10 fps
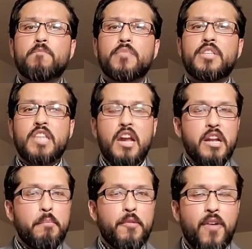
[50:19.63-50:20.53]
Sign
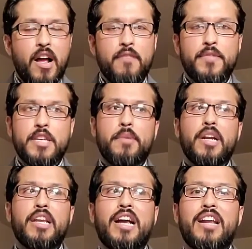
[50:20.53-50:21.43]
number 5
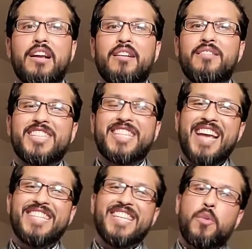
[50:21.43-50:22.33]
typically kind of
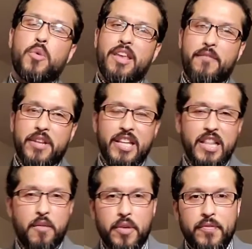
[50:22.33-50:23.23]
ties in with everything
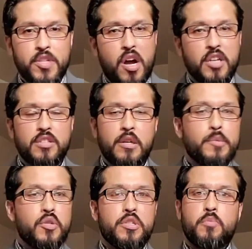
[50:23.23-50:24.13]
that we've talked up
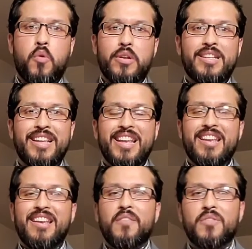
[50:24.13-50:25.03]
to this point.
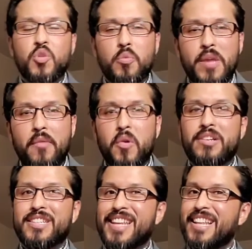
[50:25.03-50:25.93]
To be able to
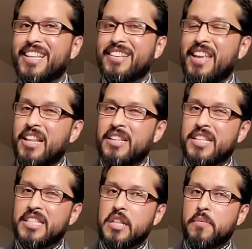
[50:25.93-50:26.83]
understand that
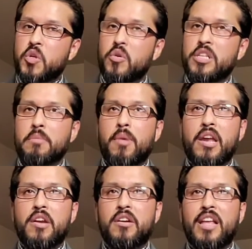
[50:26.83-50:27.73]
this individual is a
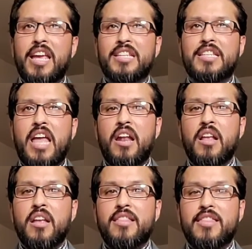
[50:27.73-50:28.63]
player, is that
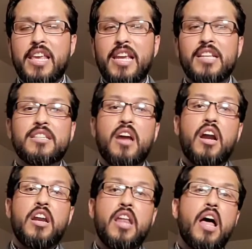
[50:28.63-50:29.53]
things
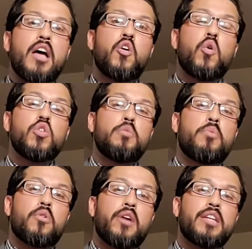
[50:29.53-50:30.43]
are not going to
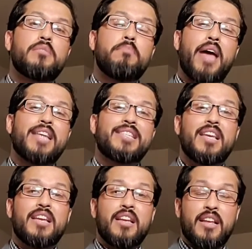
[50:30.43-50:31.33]
progress past
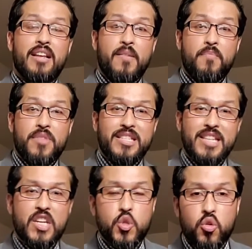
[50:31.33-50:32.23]
the
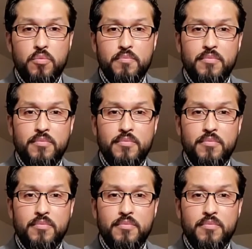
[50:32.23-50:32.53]
sexual